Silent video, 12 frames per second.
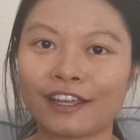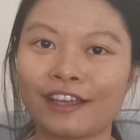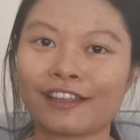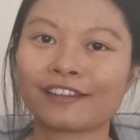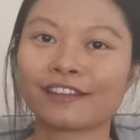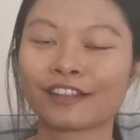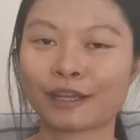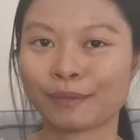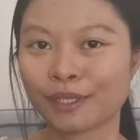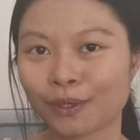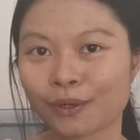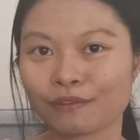and let
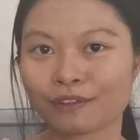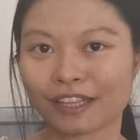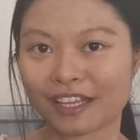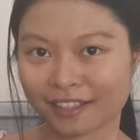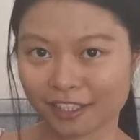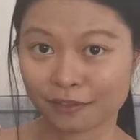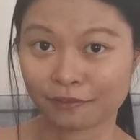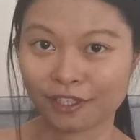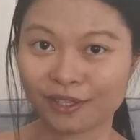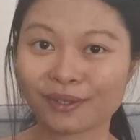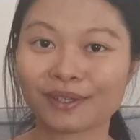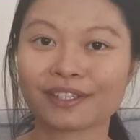me know if you like this
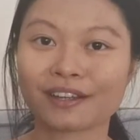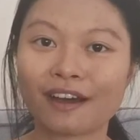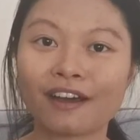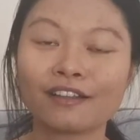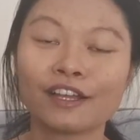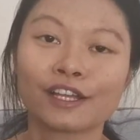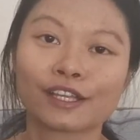video or not.